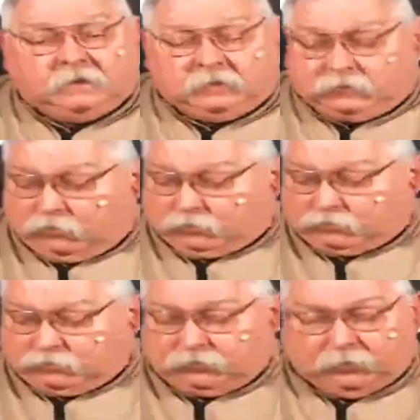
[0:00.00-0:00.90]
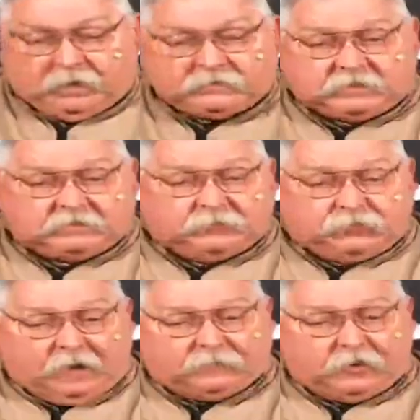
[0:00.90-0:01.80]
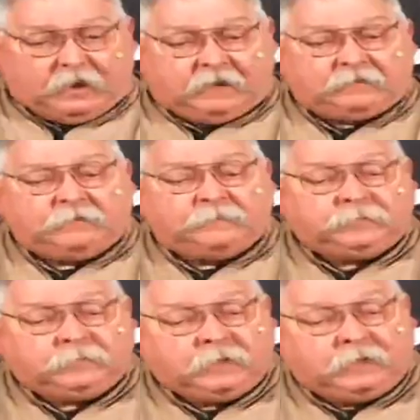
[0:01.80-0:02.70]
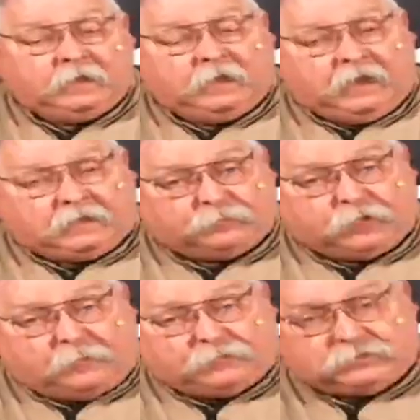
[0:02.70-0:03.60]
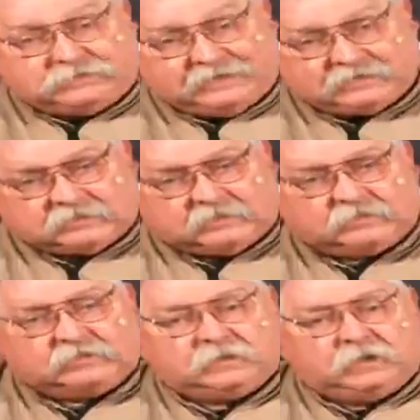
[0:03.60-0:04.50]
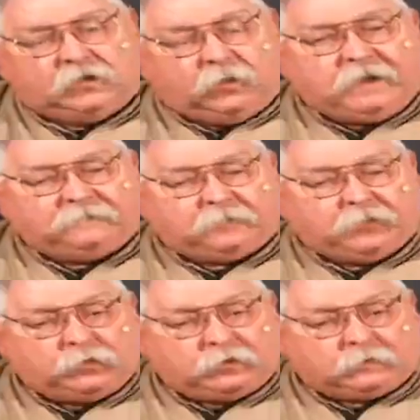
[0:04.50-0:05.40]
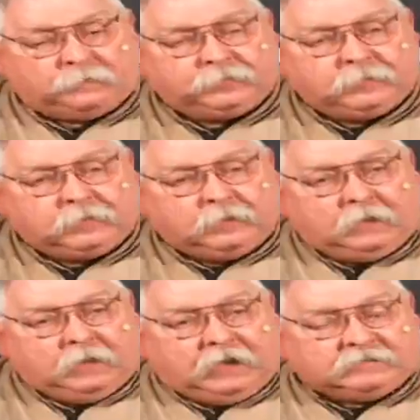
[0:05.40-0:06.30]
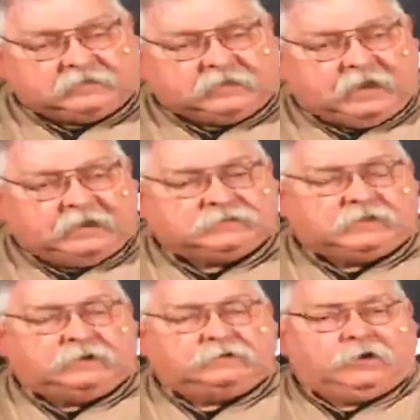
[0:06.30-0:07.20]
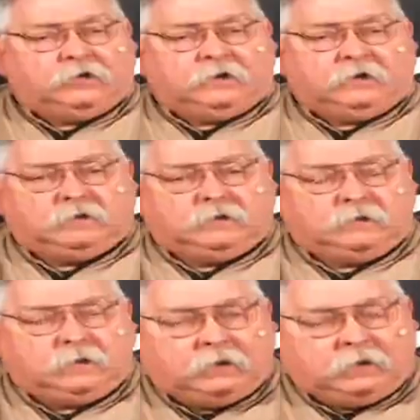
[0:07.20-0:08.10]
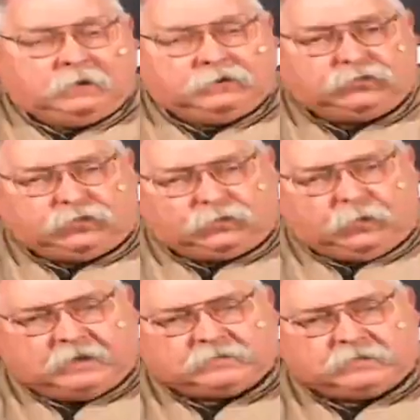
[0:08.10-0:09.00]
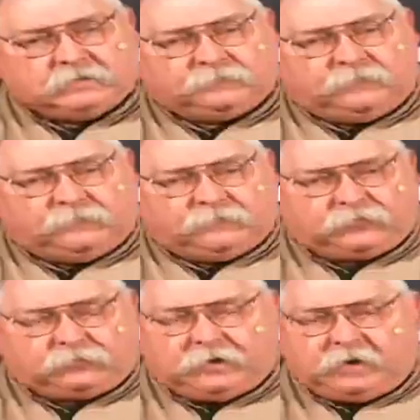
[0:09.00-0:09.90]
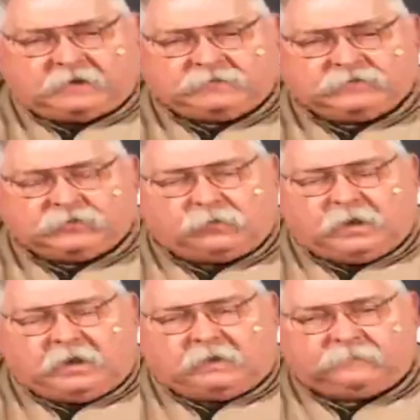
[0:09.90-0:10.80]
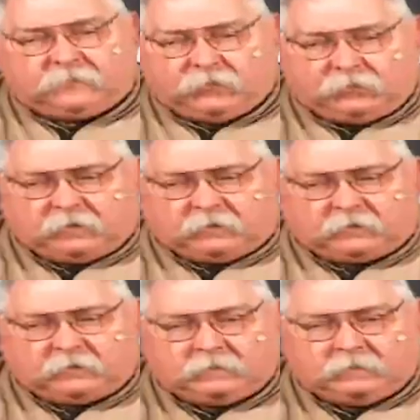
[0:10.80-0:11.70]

your tool rest at the proper height and the proper distance away from the work. I see guys that are turning and their tool rest is 3 inches away from the work,